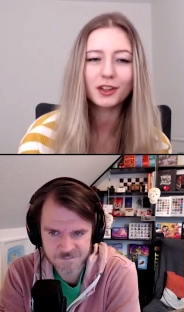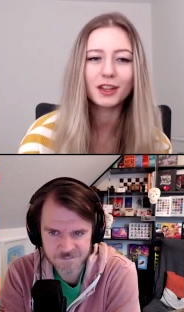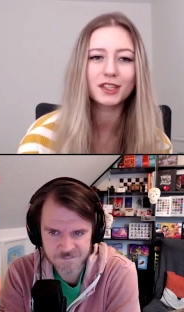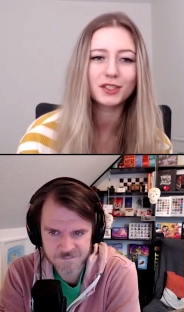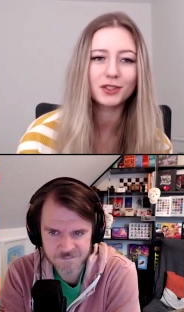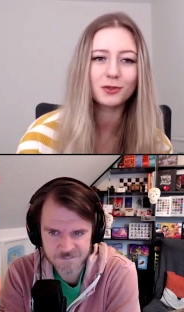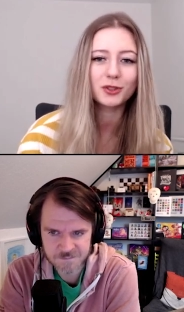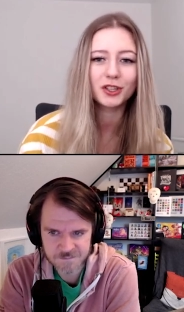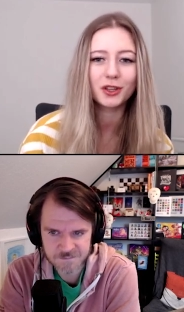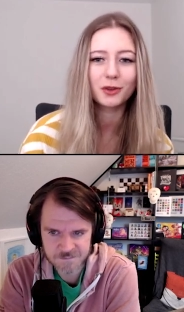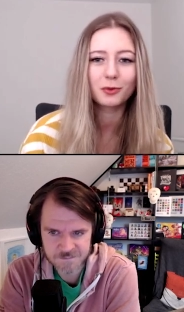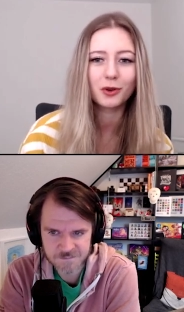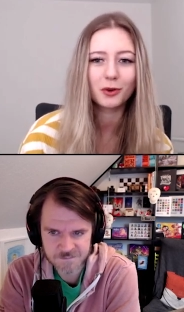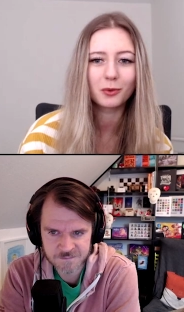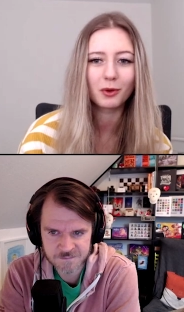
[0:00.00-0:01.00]
Speaker 1: That's
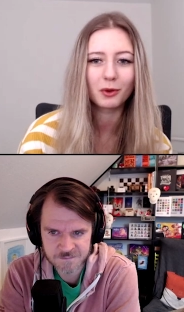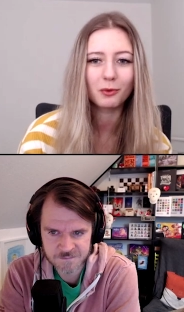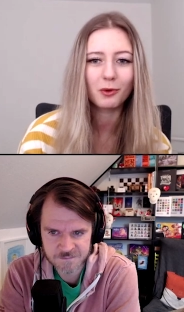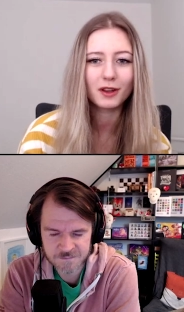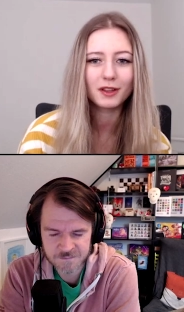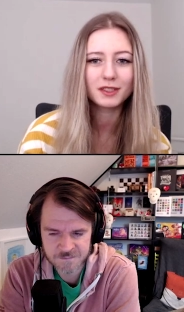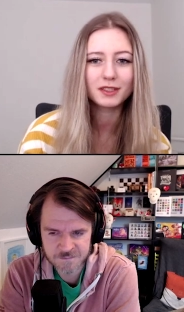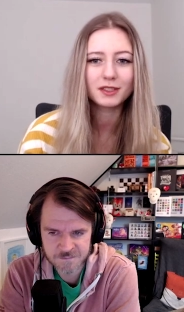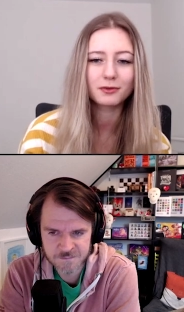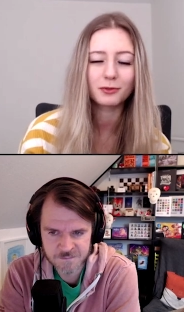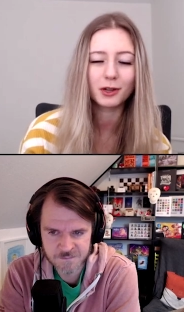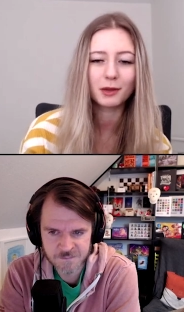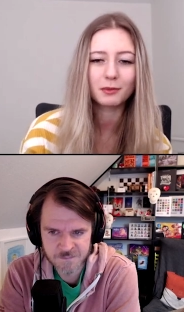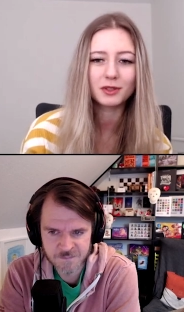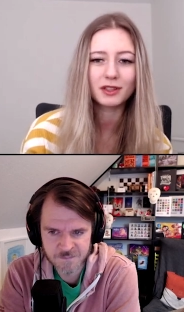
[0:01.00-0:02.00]
usually what we want,
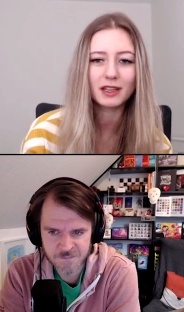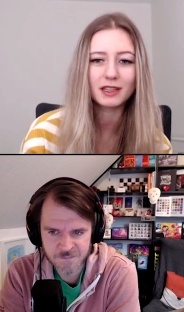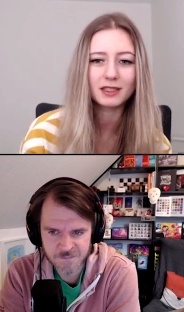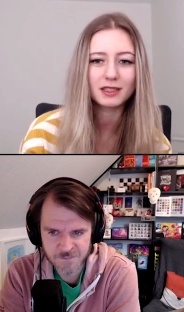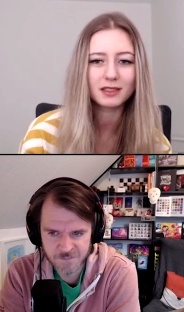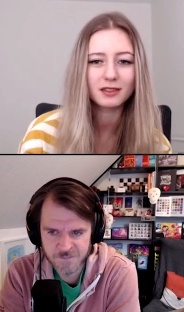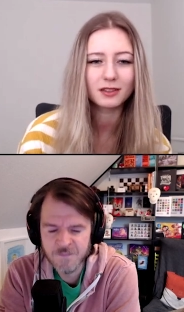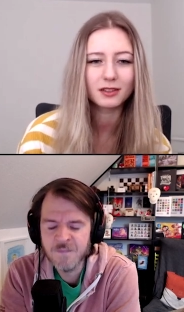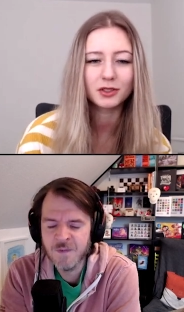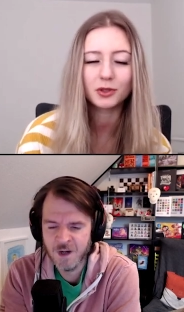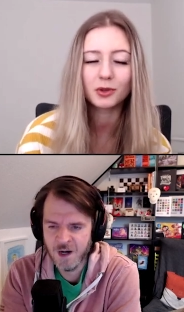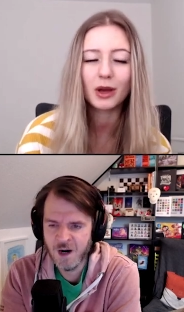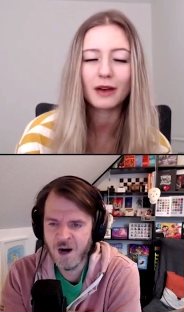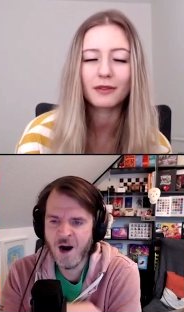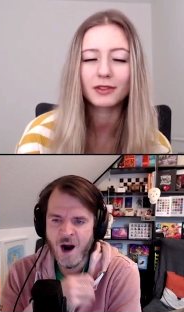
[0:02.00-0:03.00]
for him to
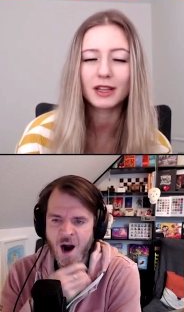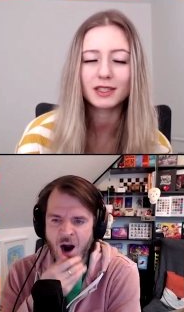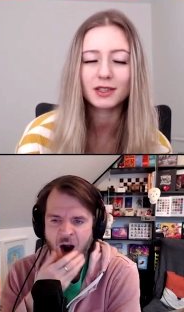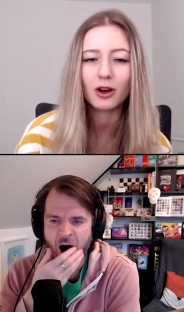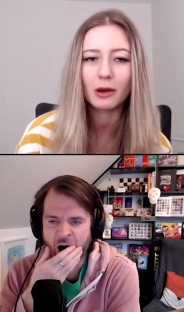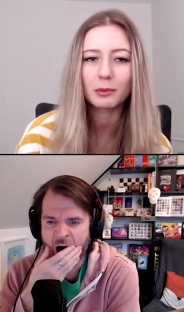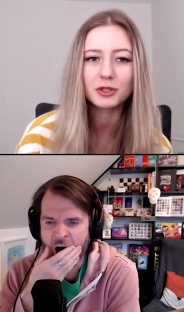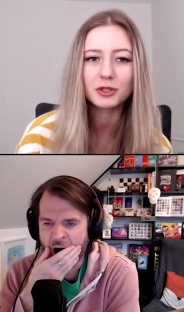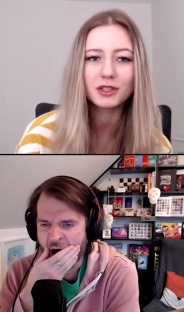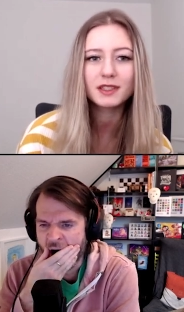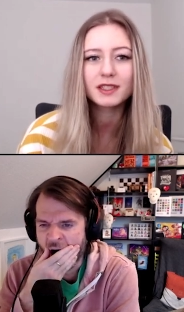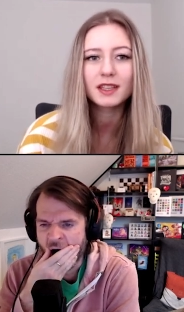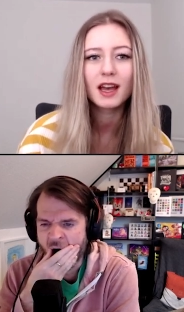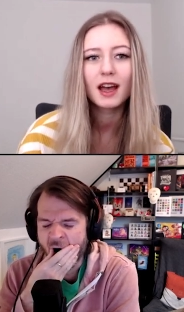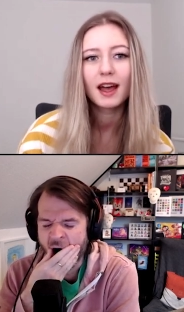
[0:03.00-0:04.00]
have less options.